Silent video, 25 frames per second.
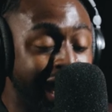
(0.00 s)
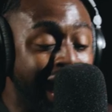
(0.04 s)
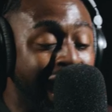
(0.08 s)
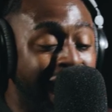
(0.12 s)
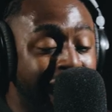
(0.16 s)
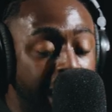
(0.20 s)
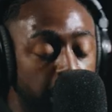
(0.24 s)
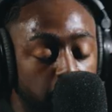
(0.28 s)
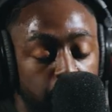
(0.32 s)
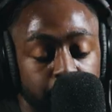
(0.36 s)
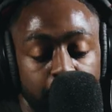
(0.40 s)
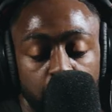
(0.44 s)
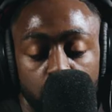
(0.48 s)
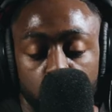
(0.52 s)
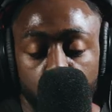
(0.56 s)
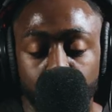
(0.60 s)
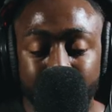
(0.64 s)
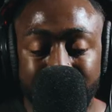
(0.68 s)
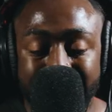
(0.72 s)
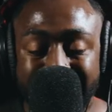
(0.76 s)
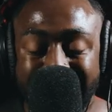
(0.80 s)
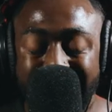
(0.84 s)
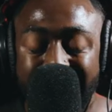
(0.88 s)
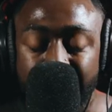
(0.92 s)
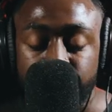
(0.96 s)
I held my own
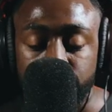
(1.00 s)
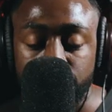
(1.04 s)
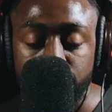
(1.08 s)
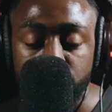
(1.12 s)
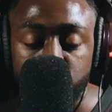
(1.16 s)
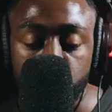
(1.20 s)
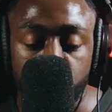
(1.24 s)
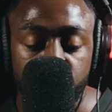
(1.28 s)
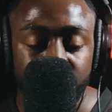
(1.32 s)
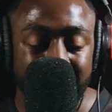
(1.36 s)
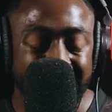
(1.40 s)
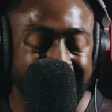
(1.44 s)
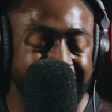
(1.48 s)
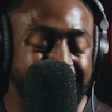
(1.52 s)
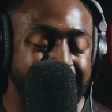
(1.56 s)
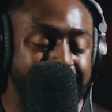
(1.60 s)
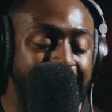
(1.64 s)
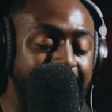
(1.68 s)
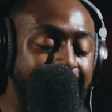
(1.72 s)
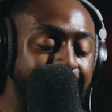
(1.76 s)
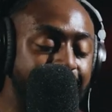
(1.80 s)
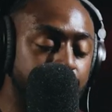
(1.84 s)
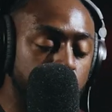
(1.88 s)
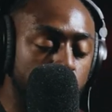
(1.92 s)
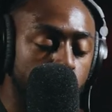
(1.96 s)
and kept it moving
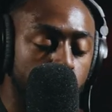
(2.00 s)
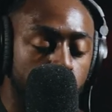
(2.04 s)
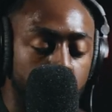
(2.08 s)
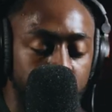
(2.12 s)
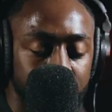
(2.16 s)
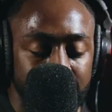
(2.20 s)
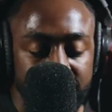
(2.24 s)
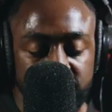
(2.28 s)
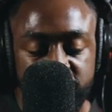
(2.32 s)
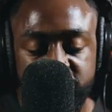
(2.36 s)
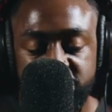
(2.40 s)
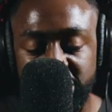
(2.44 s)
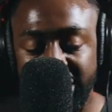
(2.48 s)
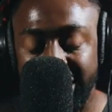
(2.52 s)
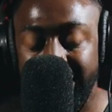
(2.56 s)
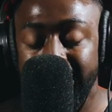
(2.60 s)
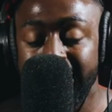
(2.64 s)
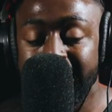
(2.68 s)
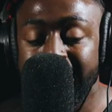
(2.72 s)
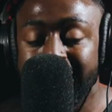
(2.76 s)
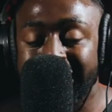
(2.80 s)
aside, I know I'm legit.